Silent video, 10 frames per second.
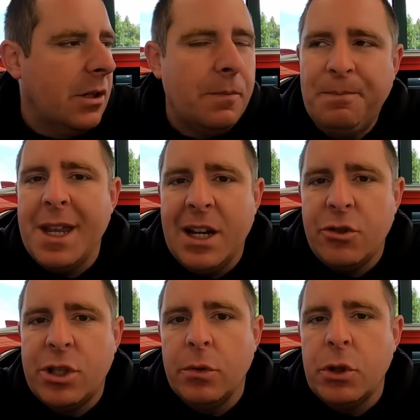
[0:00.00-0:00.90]
so I've got the
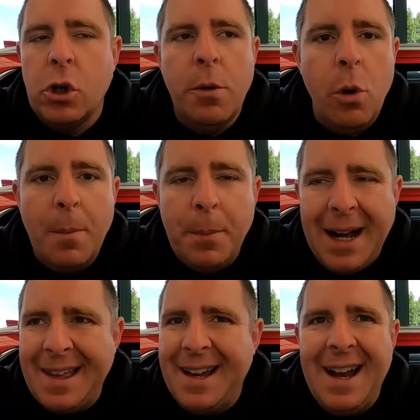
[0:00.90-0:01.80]
Astra still to come I want to
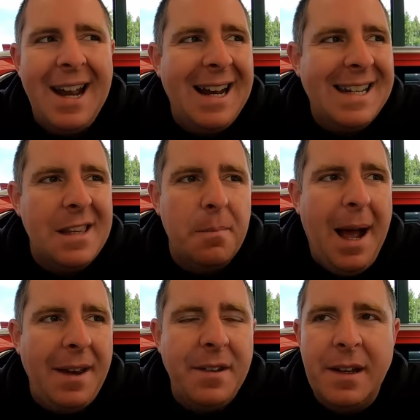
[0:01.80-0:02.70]
buy that An idea of the
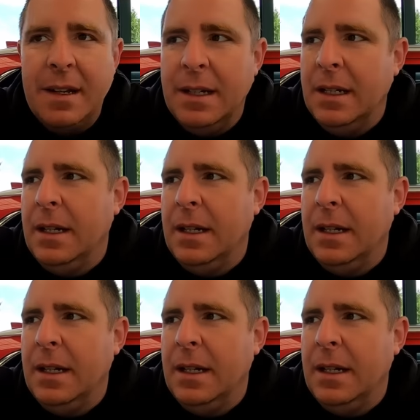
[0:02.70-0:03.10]
Panda